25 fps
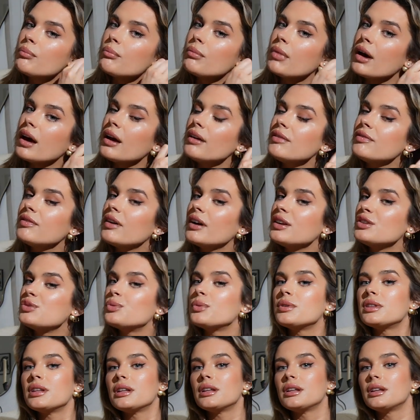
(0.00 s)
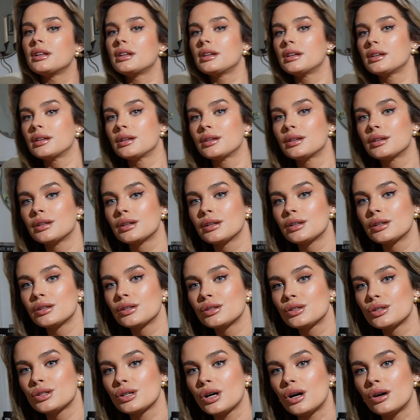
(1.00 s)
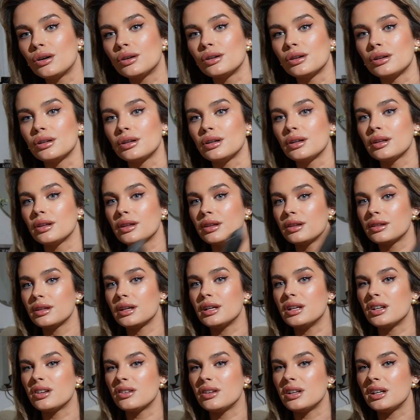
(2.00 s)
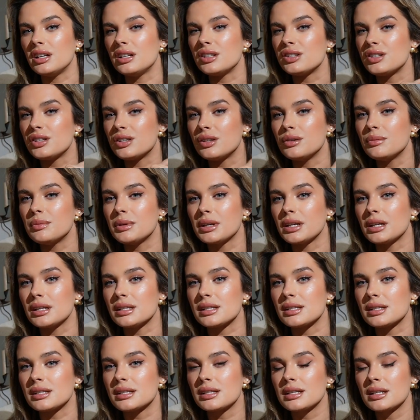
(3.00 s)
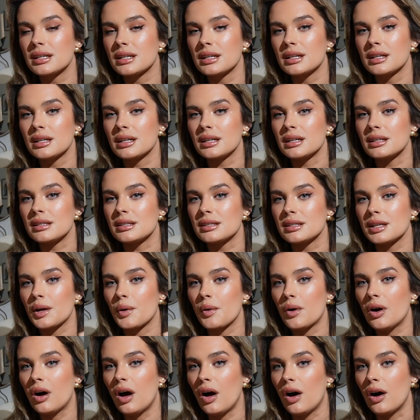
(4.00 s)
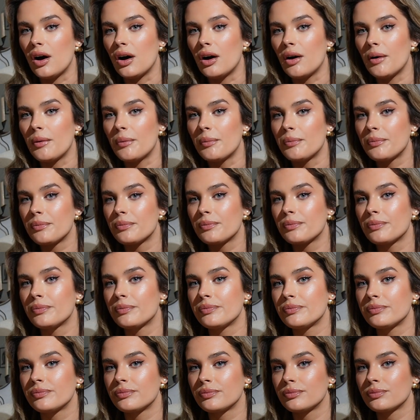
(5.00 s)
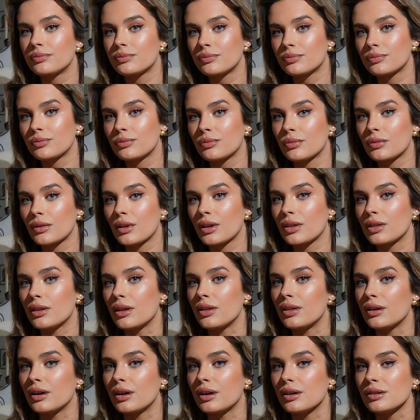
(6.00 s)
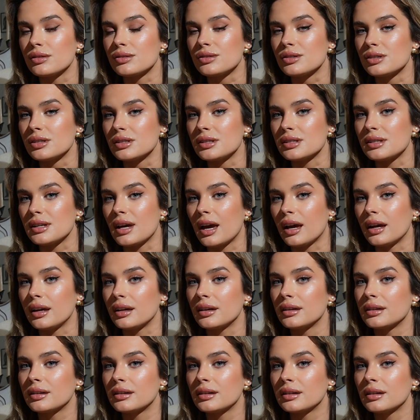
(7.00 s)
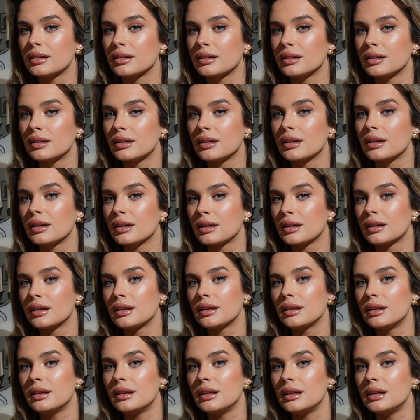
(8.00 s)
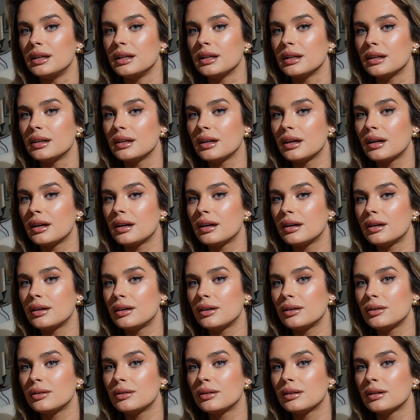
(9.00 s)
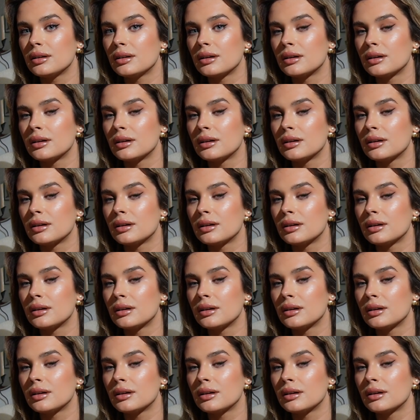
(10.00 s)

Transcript: But I find with a tongue that you don't need to, because it's so hot that the curls just stay. Let it go.